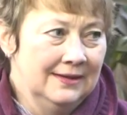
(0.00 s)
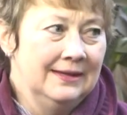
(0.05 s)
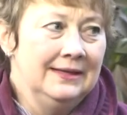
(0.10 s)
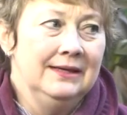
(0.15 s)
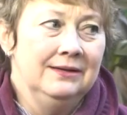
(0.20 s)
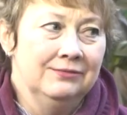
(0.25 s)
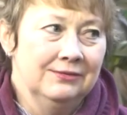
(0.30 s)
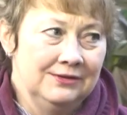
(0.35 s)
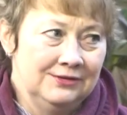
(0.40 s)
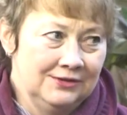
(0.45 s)

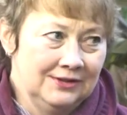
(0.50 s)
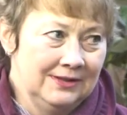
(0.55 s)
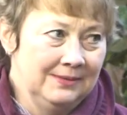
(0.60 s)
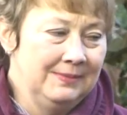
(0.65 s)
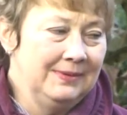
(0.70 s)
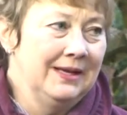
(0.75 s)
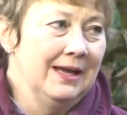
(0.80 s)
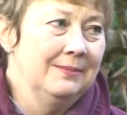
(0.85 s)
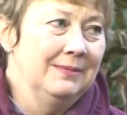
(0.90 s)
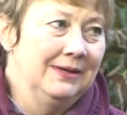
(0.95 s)
He eventually
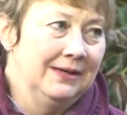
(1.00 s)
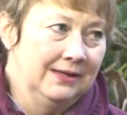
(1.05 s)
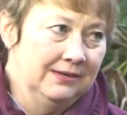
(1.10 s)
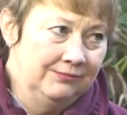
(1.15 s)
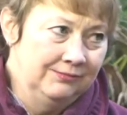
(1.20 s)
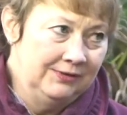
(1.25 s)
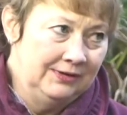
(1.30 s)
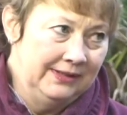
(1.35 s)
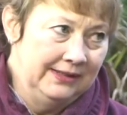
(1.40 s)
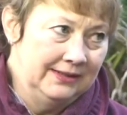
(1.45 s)
became an
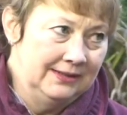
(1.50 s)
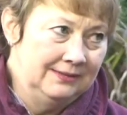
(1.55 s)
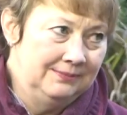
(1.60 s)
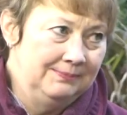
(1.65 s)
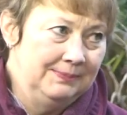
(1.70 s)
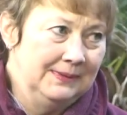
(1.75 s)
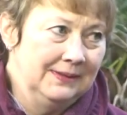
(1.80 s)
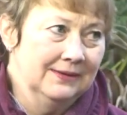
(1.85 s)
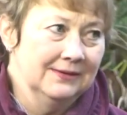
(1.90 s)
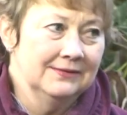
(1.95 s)
invalid
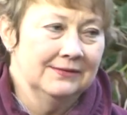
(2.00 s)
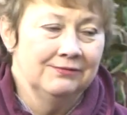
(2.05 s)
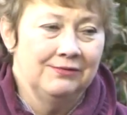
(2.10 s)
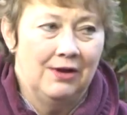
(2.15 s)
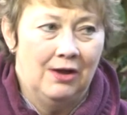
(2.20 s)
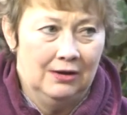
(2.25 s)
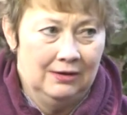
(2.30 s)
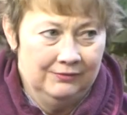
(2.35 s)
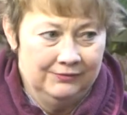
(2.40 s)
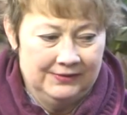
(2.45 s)
because of
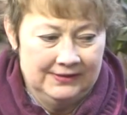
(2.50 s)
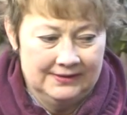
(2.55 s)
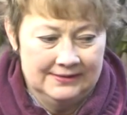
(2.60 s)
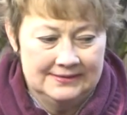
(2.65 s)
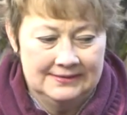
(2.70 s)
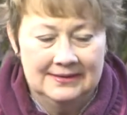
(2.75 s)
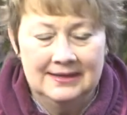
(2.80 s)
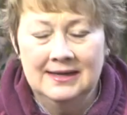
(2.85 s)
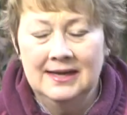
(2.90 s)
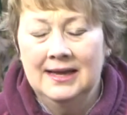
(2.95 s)
all of
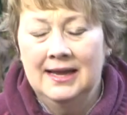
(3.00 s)
it,